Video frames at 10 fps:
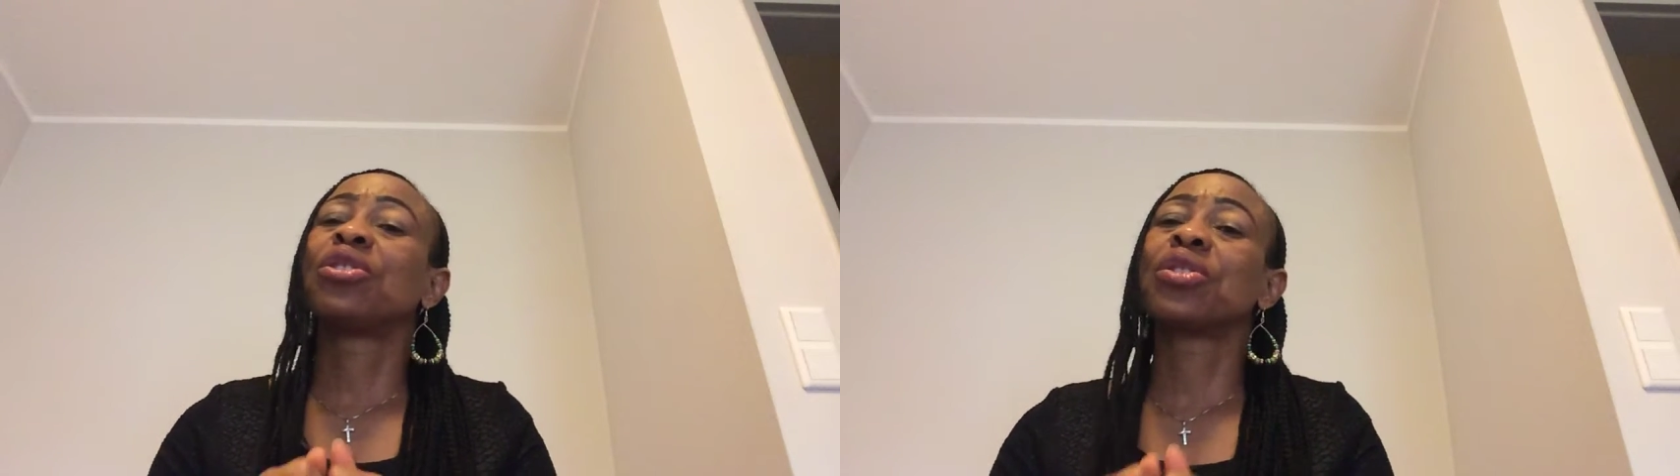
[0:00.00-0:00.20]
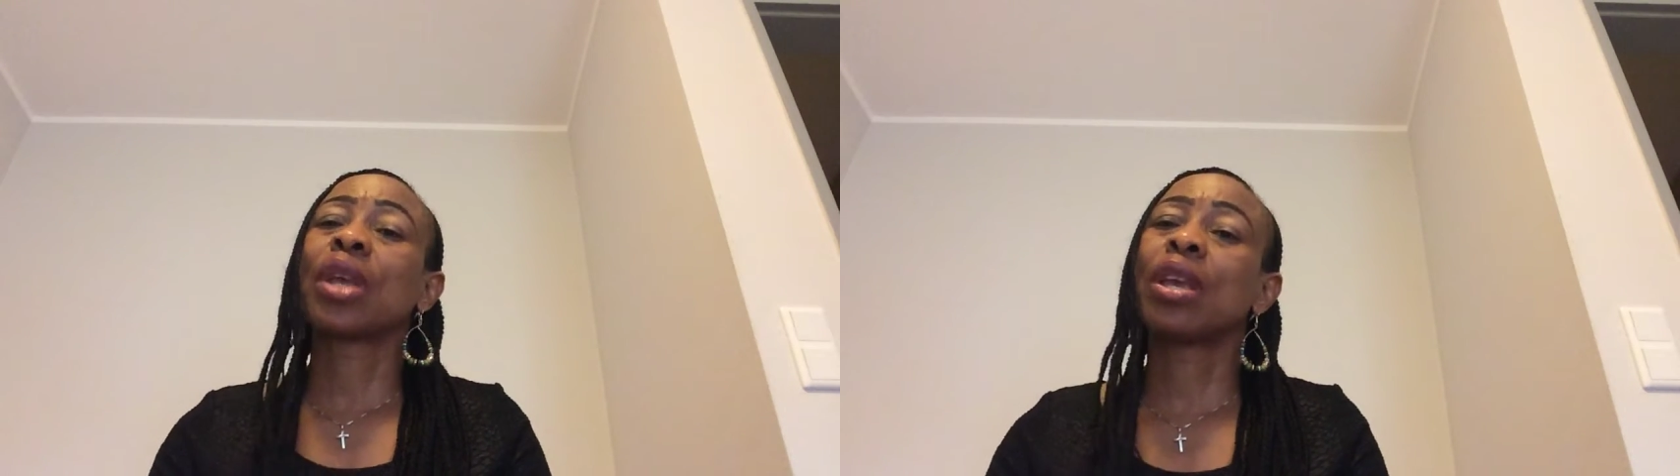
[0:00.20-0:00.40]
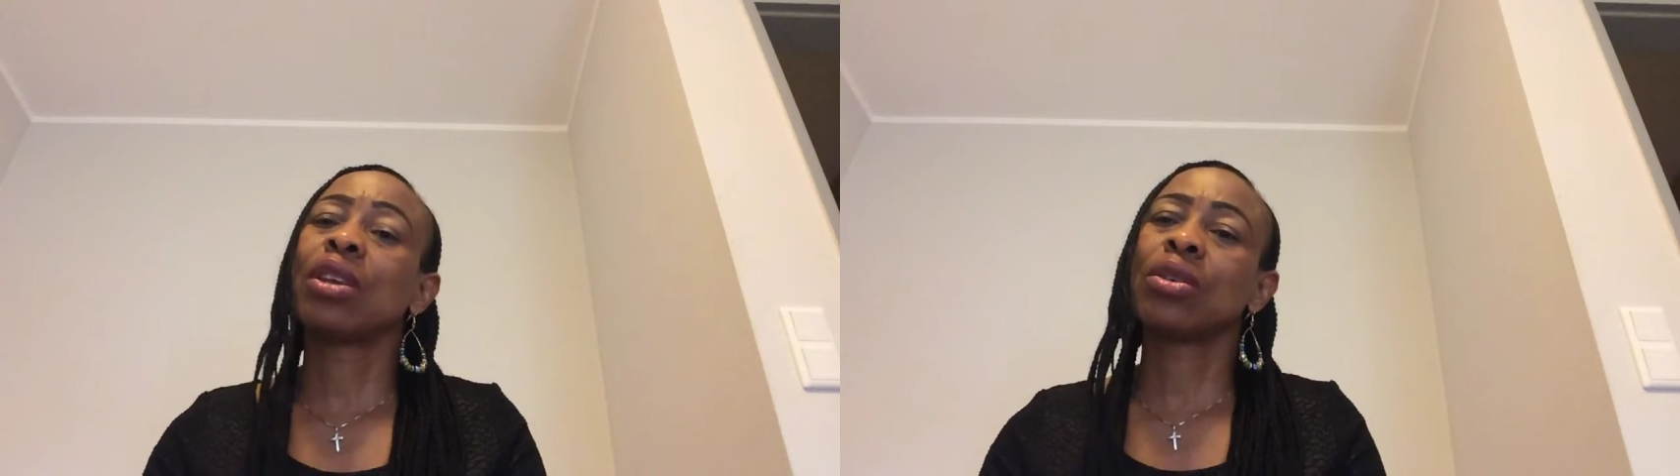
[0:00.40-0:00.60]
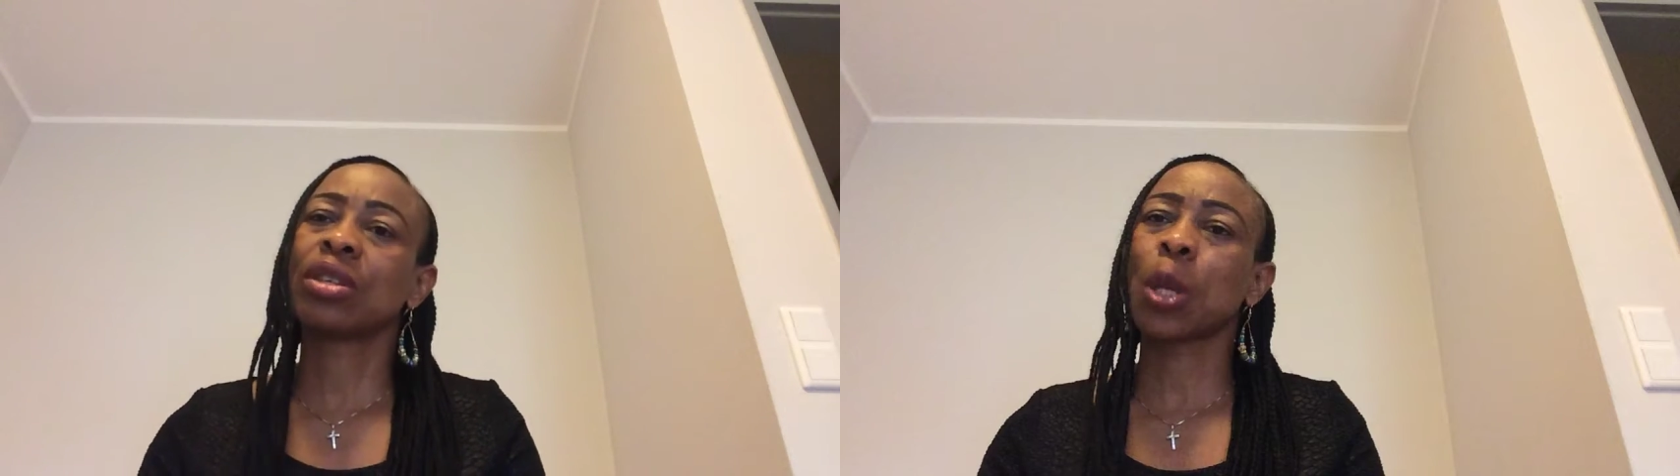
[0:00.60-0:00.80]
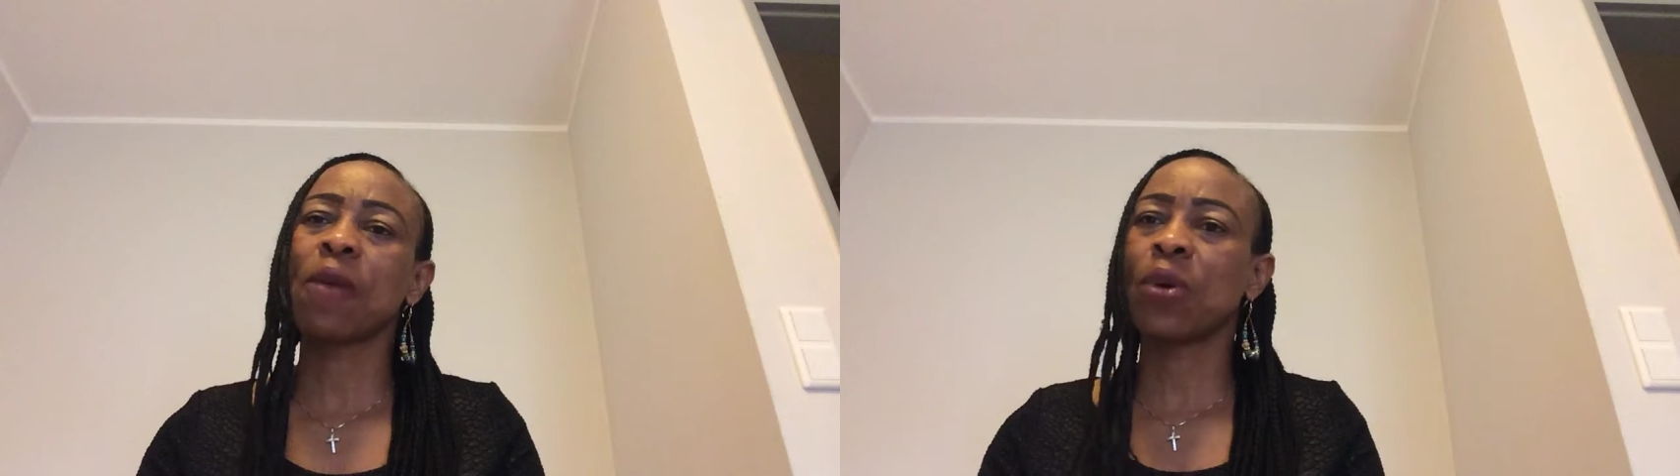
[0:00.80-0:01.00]
should kill
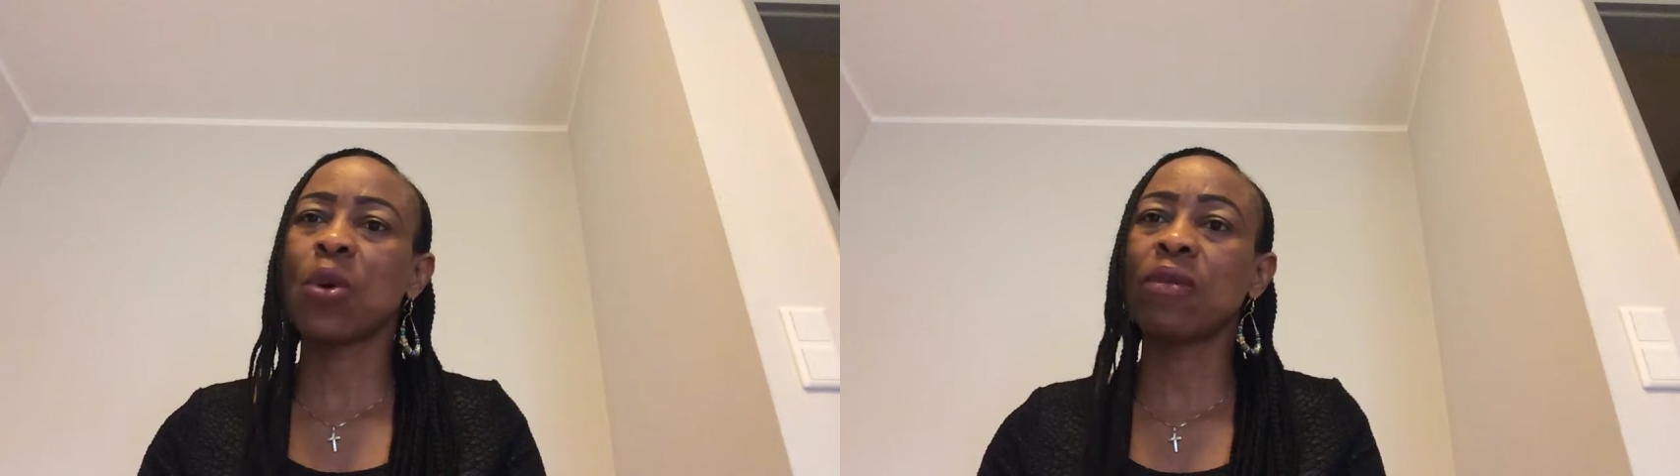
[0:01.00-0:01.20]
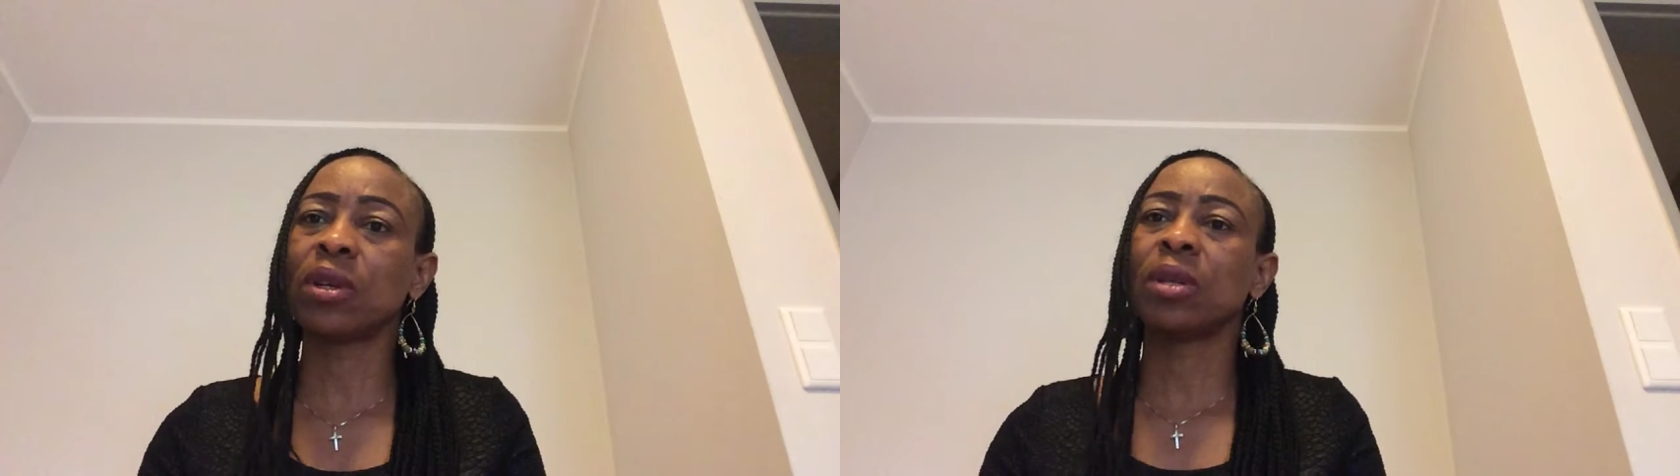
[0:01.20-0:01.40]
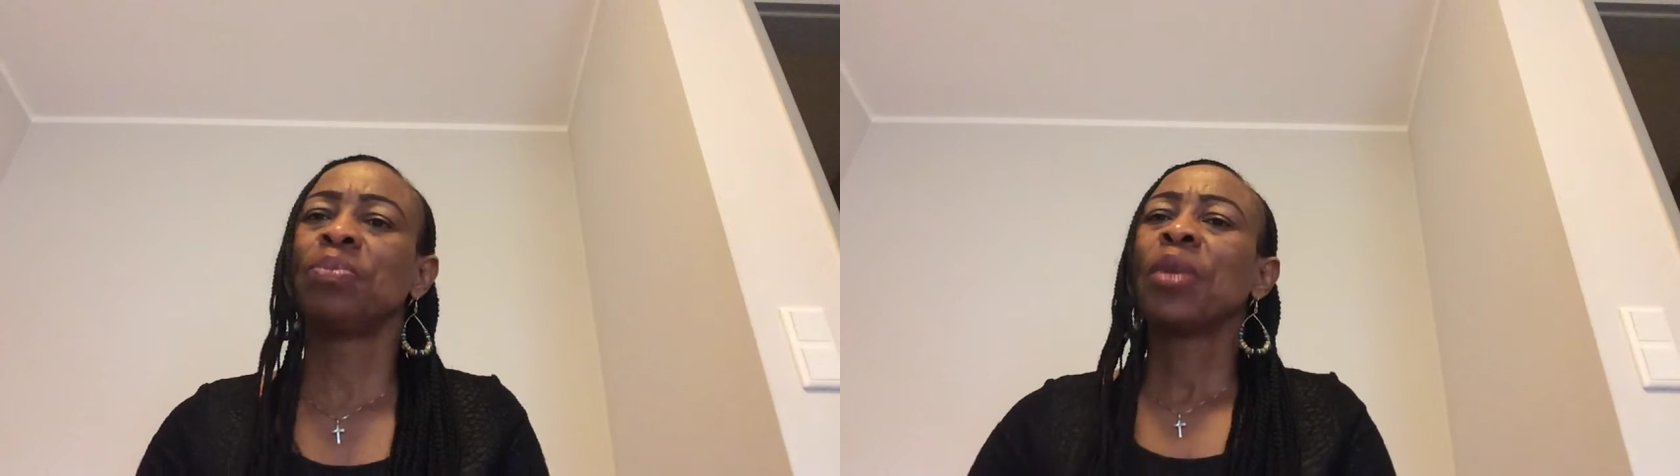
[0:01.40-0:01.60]
yourself over,